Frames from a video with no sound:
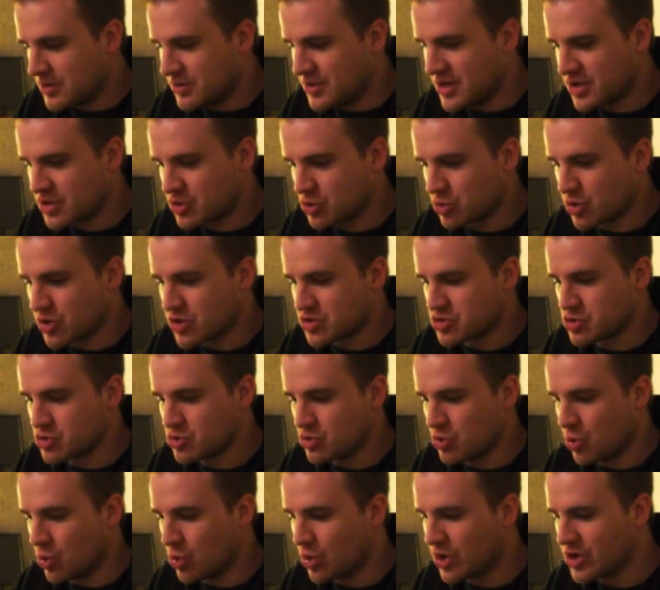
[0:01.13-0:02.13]
Next
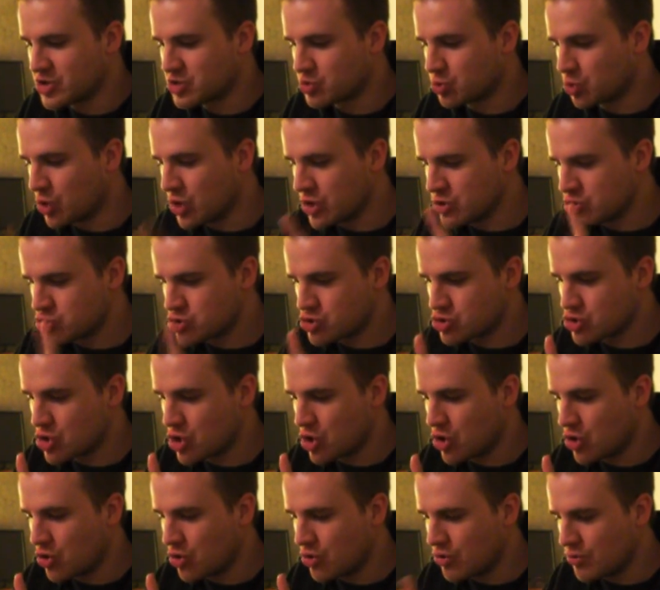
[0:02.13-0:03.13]
question What is one
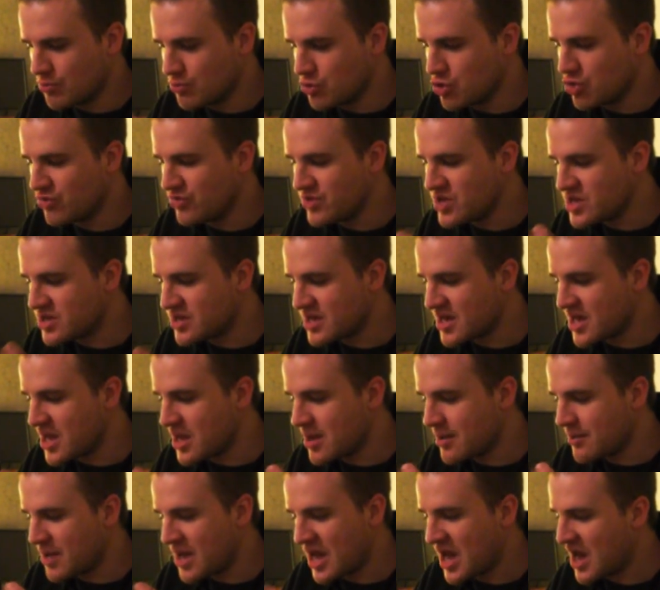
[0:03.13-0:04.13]
show, movie,
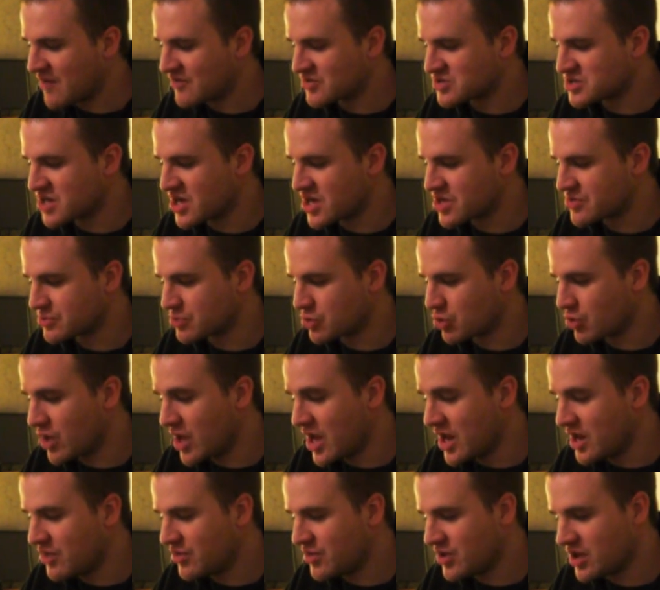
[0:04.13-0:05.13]
game, advertisement, or
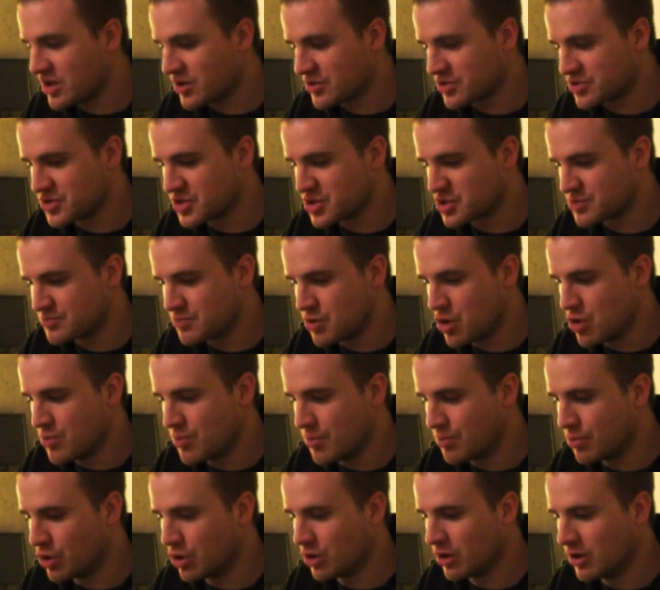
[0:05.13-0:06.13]
anything else that is
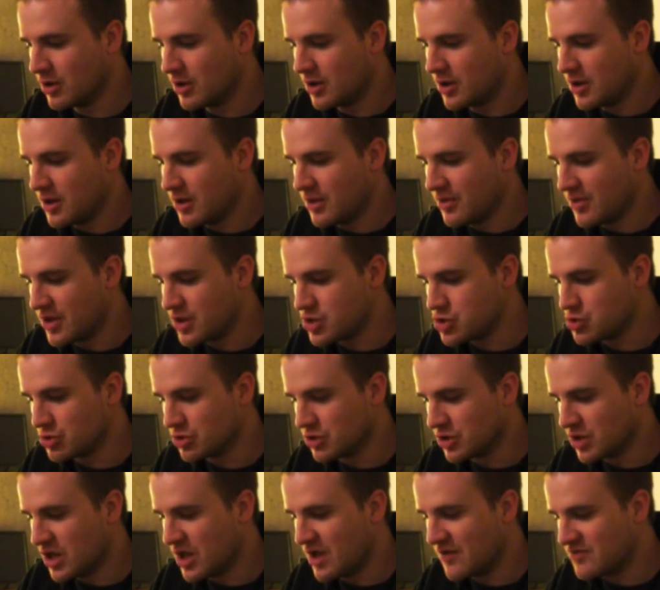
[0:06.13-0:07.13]
poopable that you
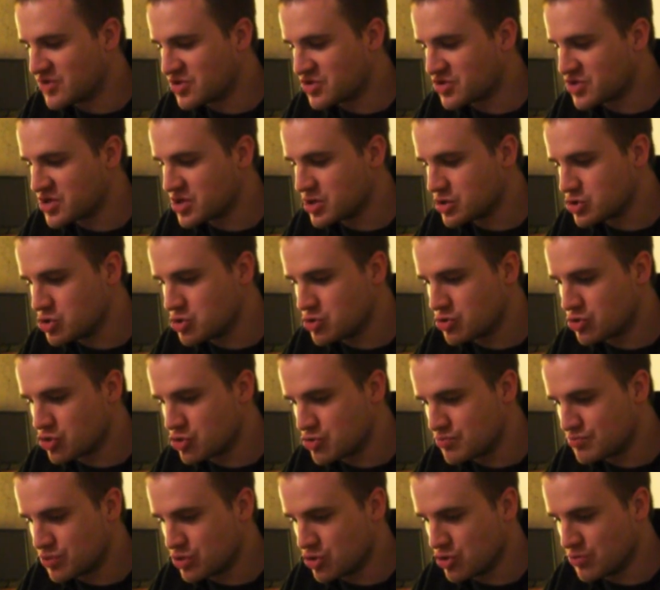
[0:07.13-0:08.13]
would love to see a
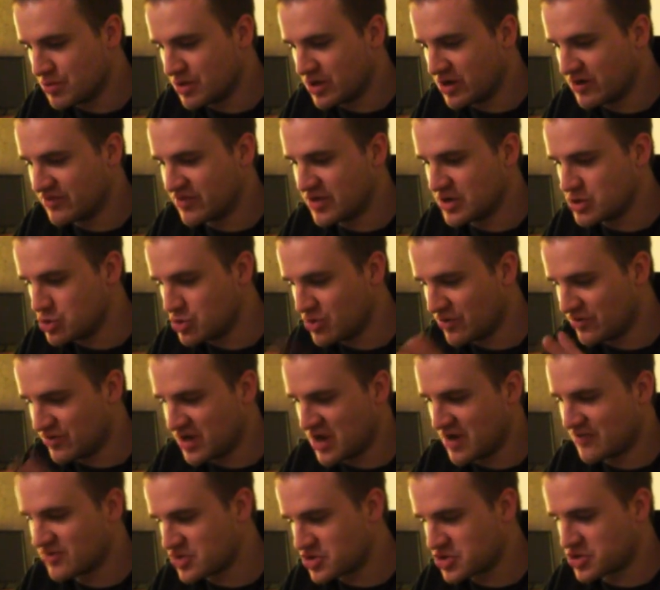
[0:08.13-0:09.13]
YouTube poop of that you have
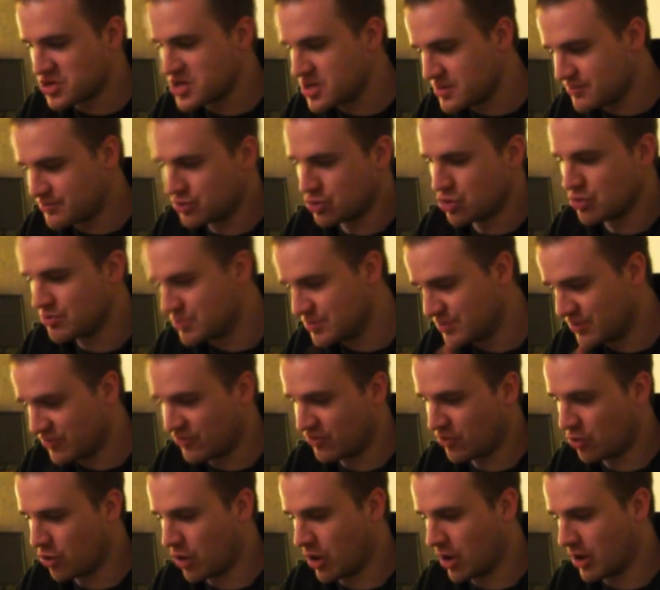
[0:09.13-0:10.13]
never seen pooped
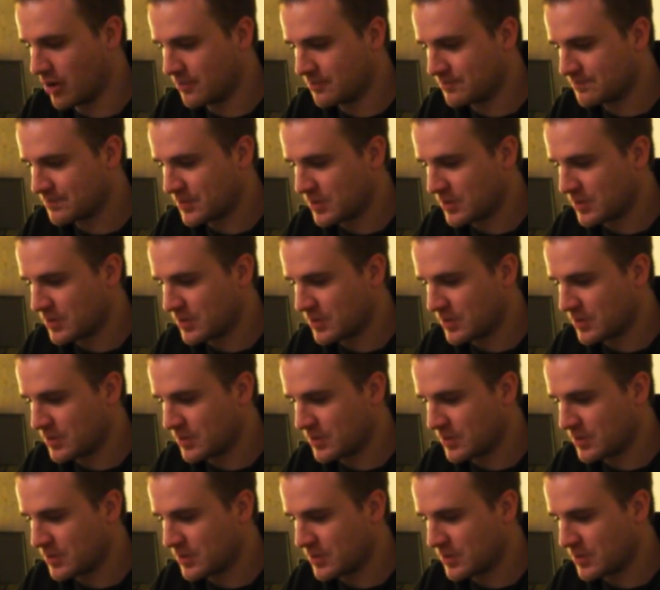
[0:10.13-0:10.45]
before?